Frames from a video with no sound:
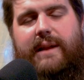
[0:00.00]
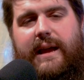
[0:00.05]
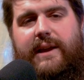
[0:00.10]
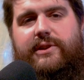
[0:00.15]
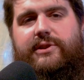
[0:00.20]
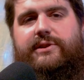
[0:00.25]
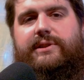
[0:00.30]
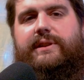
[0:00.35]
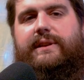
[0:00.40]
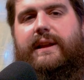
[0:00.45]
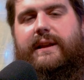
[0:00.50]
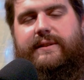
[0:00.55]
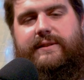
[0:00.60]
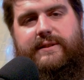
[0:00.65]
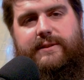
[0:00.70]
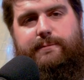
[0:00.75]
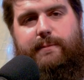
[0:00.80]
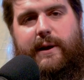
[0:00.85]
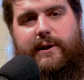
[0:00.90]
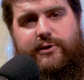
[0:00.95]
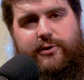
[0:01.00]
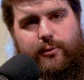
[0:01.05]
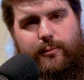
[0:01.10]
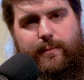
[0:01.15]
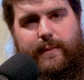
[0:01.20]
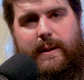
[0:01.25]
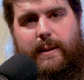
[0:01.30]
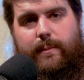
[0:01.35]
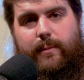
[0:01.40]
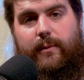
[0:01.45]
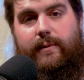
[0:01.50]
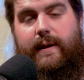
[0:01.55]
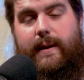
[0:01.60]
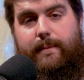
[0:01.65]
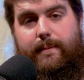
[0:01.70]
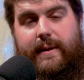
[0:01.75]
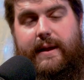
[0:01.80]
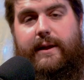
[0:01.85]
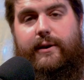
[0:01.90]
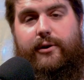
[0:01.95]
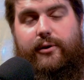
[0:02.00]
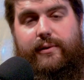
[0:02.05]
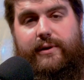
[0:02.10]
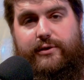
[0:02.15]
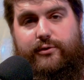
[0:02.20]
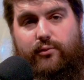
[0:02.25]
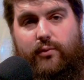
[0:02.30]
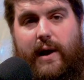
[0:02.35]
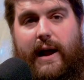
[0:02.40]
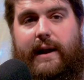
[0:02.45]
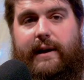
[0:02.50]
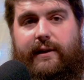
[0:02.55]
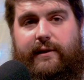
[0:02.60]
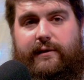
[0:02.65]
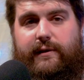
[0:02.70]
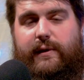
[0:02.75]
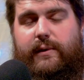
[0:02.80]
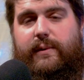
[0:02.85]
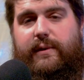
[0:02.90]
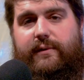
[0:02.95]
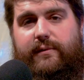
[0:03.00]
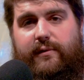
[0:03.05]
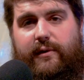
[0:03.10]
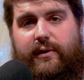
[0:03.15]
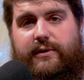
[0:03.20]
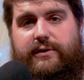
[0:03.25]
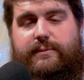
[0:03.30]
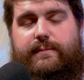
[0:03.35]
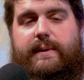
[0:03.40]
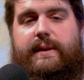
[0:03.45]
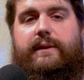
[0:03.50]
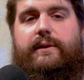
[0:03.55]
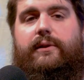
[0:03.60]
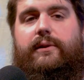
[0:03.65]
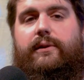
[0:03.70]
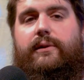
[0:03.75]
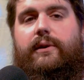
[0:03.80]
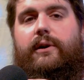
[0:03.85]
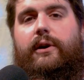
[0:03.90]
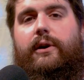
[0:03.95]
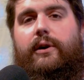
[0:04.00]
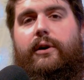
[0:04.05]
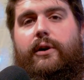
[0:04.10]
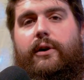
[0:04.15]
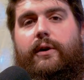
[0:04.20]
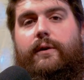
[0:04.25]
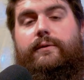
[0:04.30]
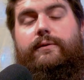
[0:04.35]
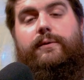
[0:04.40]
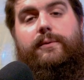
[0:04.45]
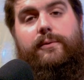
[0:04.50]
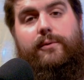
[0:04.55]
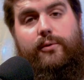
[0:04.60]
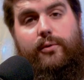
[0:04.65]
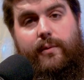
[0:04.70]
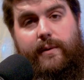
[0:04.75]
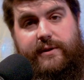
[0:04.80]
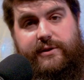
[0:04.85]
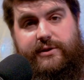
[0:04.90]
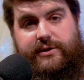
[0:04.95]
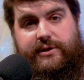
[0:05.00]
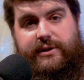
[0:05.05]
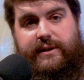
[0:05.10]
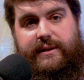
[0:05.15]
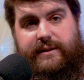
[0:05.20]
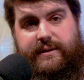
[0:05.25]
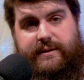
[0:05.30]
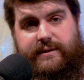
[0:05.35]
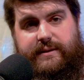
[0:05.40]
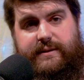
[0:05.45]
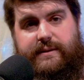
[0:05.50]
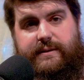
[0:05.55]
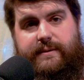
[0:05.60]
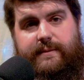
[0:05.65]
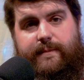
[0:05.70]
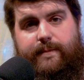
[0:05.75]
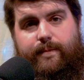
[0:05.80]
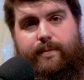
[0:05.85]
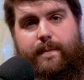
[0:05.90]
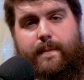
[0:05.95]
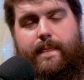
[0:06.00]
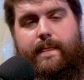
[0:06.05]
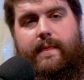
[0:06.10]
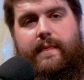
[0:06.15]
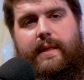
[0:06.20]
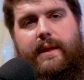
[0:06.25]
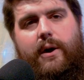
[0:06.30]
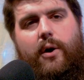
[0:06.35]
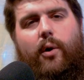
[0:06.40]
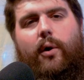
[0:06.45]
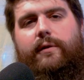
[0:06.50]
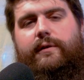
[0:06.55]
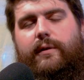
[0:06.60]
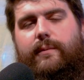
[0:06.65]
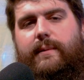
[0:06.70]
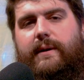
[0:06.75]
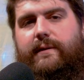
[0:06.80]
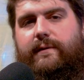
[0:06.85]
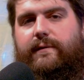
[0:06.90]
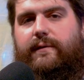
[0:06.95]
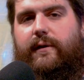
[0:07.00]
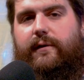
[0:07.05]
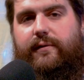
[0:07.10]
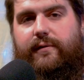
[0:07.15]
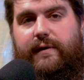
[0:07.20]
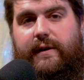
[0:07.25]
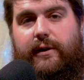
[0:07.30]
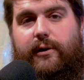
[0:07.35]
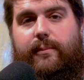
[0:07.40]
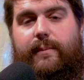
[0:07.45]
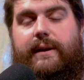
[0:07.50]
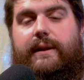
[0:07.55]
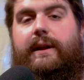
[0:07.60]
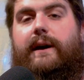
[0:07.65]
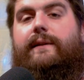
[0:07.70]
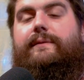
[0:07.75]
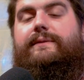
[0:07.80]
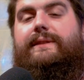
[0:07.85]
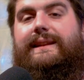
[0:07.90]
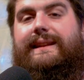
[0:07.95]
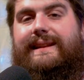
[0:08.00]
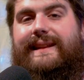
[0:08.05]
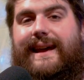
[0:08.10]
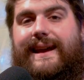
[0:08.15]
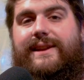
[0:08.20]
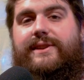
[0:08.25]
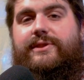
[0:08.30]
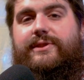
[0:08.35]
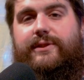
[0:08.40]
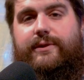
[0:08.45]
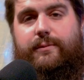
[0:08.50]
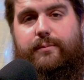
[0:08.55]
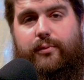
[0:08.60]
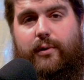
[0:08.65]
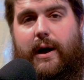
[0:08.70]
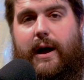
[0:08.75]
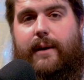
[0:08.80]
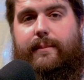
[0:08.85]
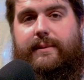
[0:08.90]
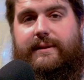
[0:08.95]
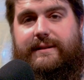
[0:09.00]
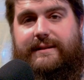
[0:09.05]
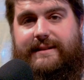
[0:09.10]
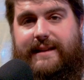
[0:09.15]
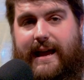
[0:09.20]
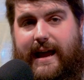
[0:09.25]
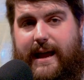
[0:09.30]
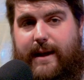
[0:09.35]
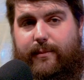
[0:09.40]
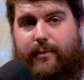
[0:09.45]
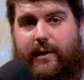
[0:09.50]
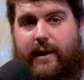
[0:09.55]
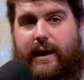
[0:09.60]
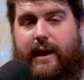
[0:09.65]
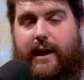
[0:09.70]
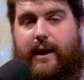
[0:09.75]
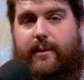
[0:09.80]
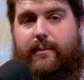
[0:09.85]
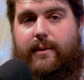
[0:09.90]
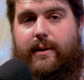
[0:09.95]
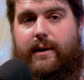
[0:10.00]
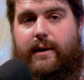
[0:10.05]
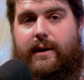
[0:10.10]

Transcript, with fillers: nation and special people that Peter is writing to in 1 Peter to Christians. The ultimate fulfillment of the nation promise to Abraham